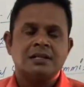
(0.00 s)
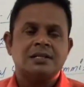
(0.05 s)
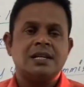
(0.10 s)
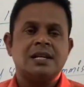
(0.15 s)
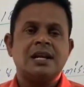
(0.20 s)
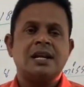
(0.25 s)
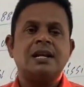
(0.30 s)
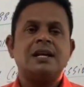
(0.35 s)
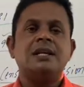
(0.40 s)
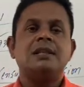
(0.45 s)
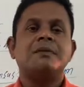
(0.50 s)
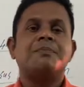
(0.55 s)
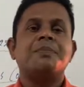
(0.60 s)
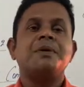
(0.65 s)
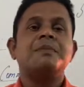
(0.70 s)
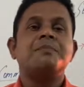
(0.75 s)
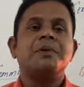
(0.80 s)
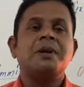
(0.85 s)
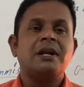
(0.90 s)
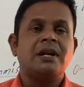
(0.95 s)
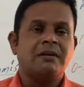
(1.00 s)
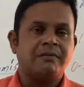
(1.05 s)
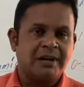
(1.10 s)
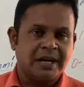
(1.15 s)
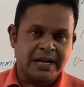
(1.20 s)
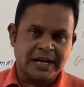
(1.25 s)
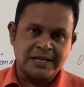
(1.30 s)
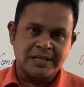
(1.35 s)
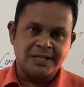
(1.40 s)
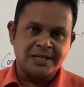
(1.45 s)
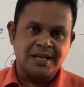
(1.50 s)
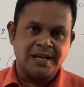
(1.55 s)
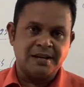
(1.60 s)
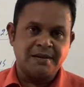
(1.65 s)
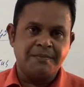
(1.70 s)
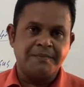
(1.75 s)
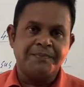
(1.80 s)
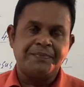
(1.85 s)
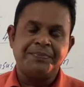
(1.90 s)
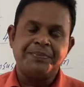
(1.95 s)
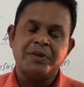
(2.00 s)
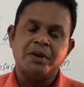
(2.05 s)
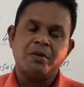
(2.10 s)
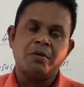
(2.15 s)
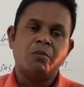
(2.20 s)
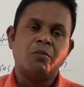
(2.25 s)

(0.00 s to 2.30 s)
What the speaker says: Generally the people in our country,